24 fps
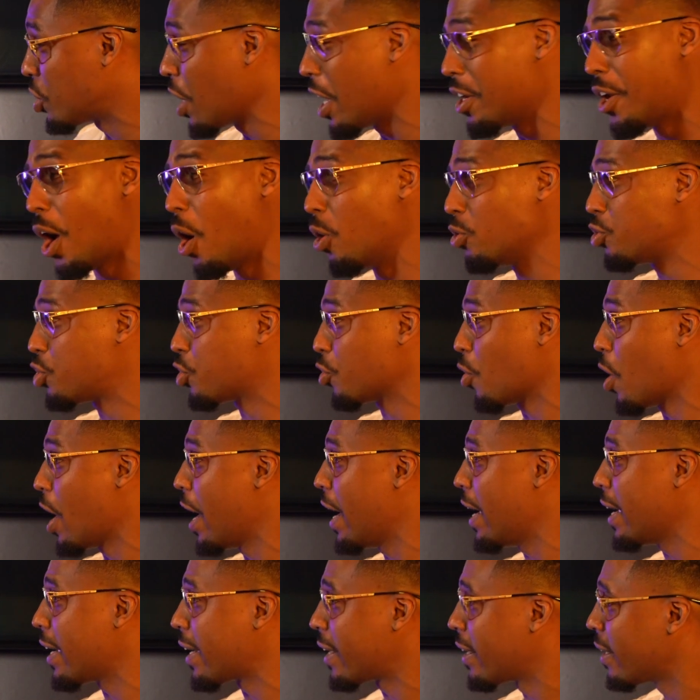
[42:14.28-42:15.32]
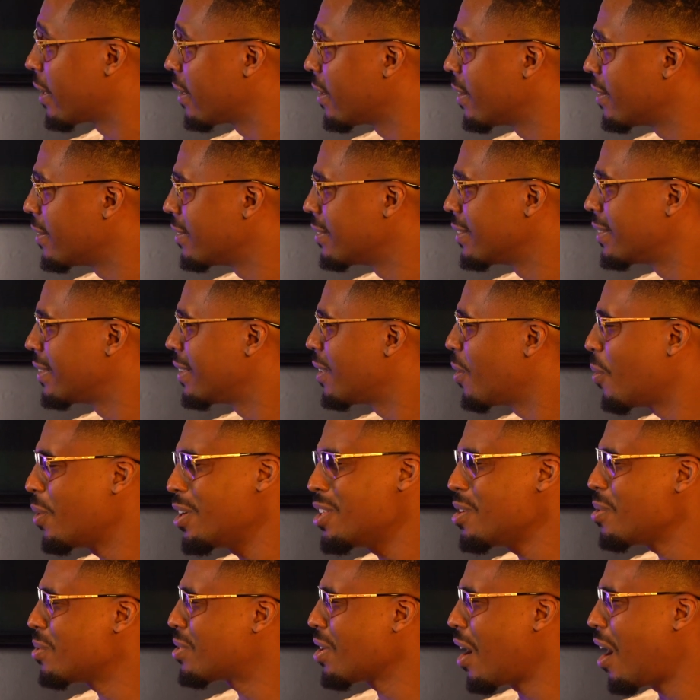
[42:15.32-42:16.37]
say don't drink?
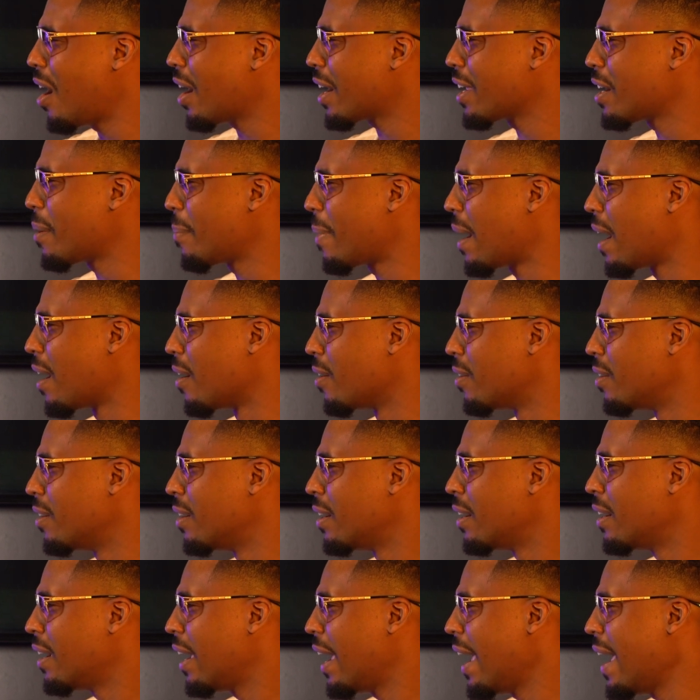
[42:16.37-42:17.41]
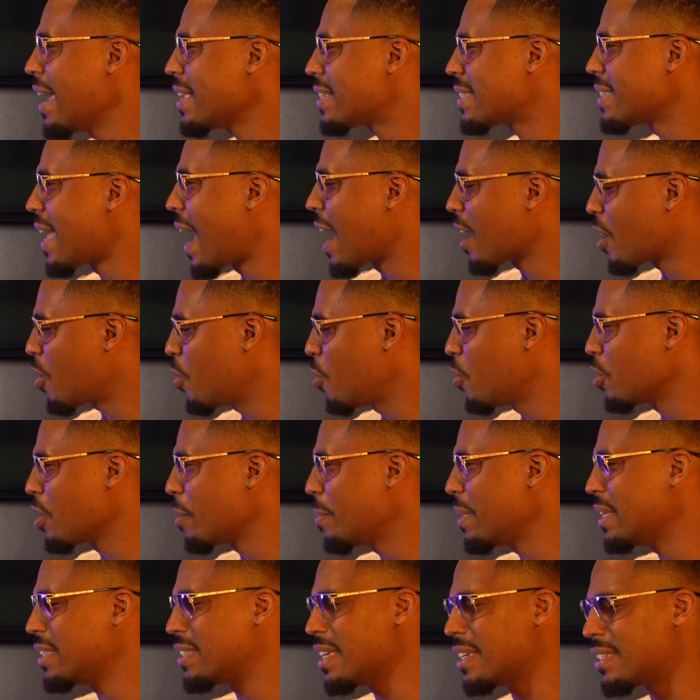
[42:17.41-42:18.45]
What are you talking about? It's not cool
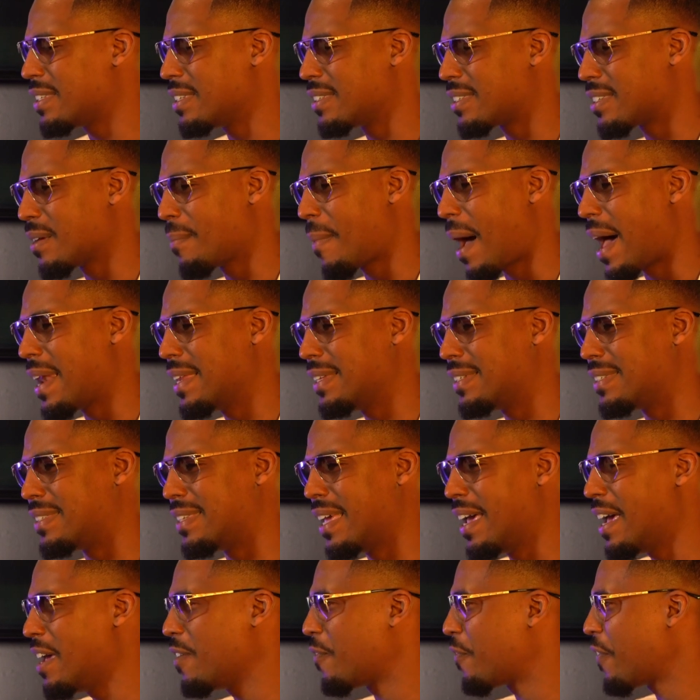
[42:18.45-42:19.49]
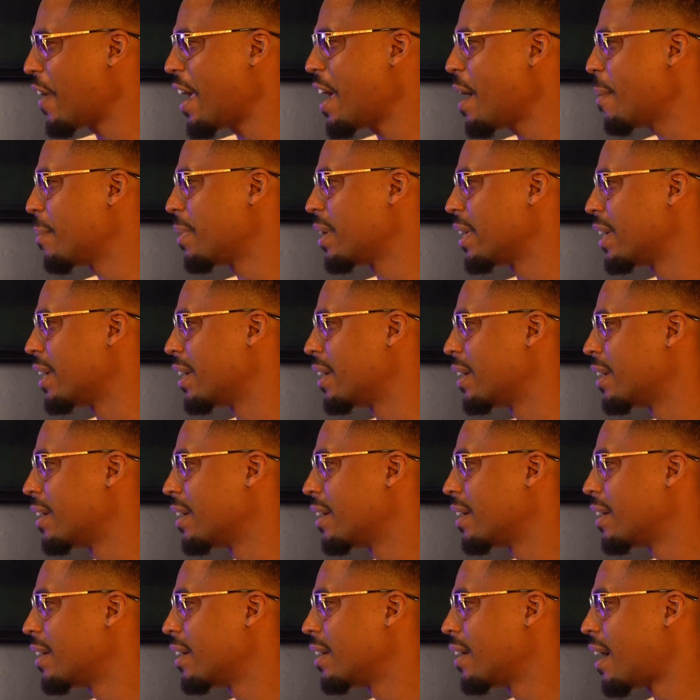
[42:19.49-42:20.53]
to be dissing somebody's dead family.
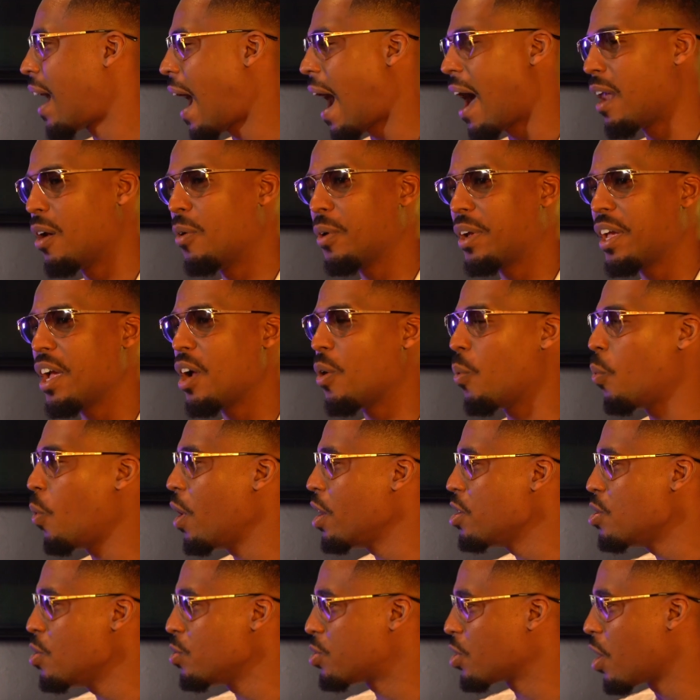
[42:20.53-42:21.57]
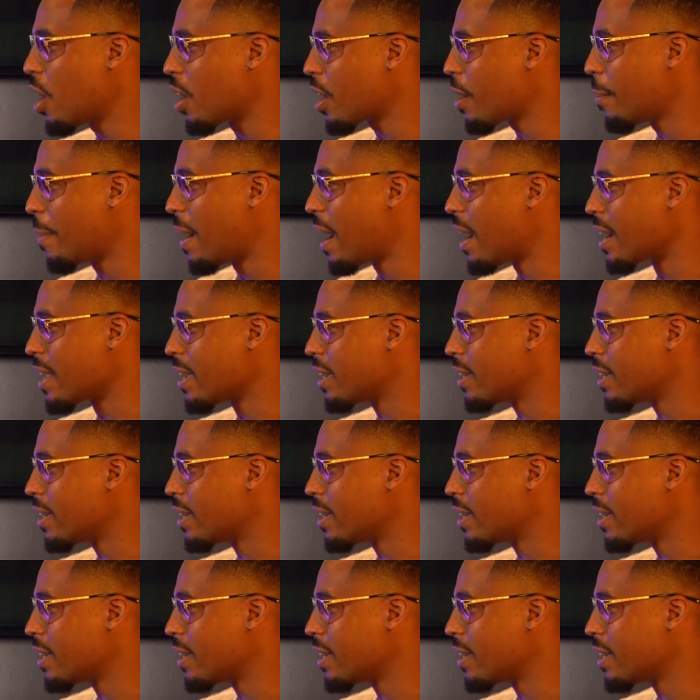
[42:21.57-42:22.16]
I don't care when you talk about